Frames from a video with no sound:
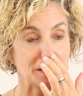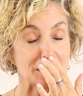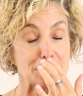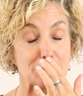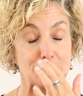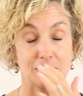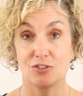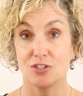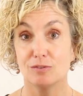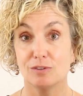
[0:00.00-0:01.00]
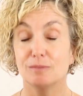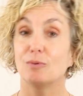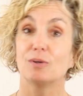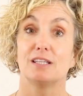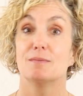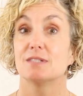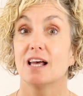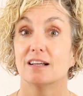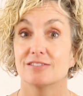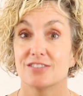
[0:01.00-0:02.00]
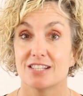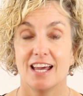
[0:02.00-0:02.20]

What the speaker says: not just with their children, but with themselves